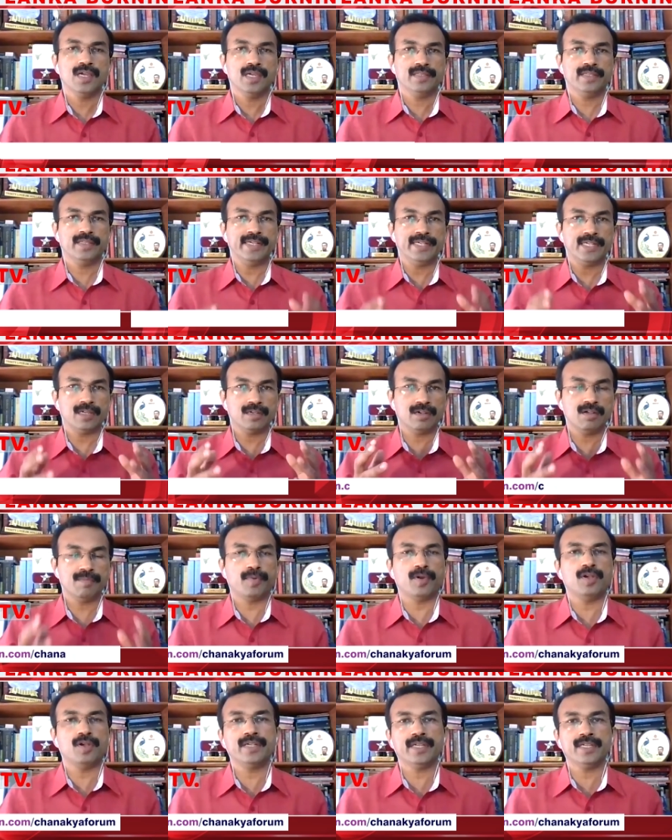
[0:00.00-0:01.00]
the internal
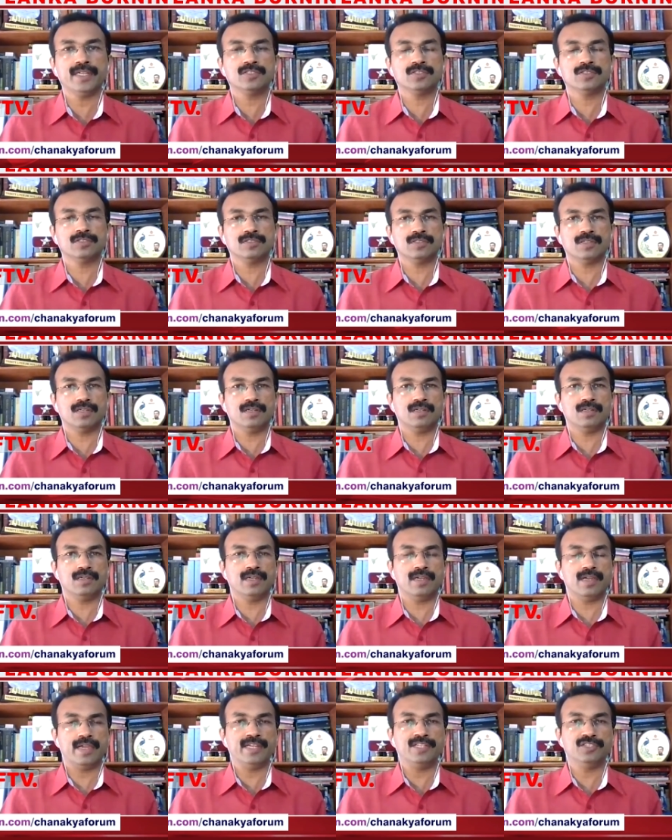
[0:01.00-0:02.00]
politics uh,
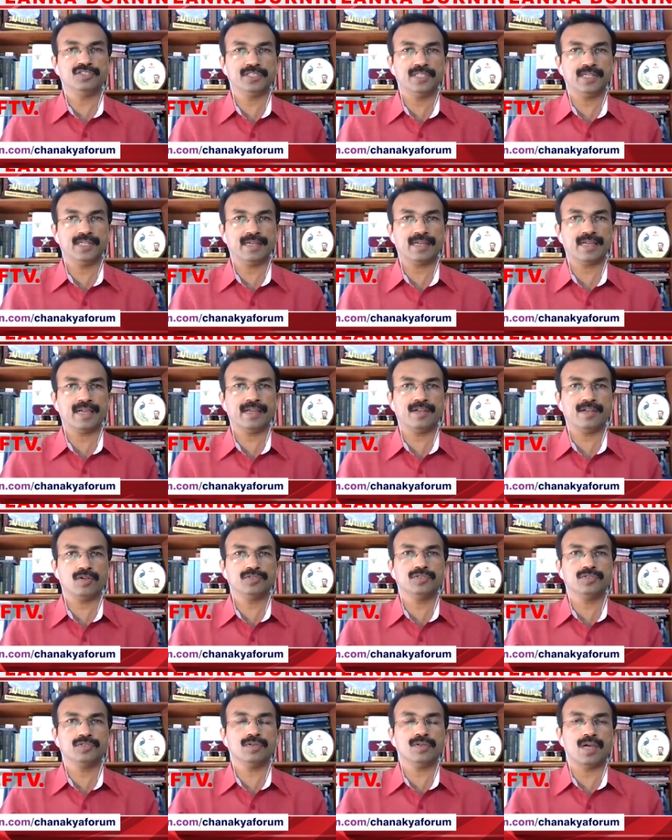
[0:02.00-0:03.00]
in Sri Lanka and
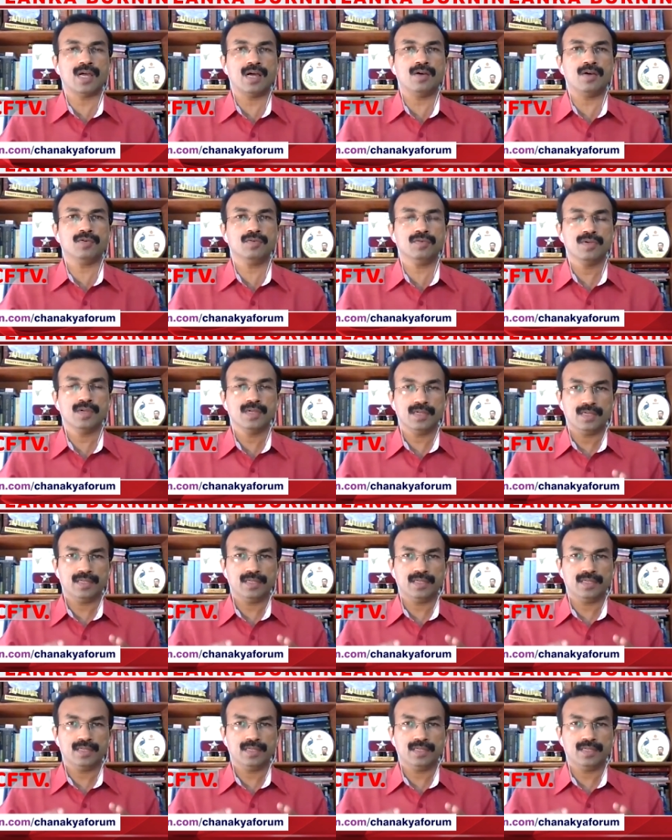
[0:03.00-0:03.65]
also how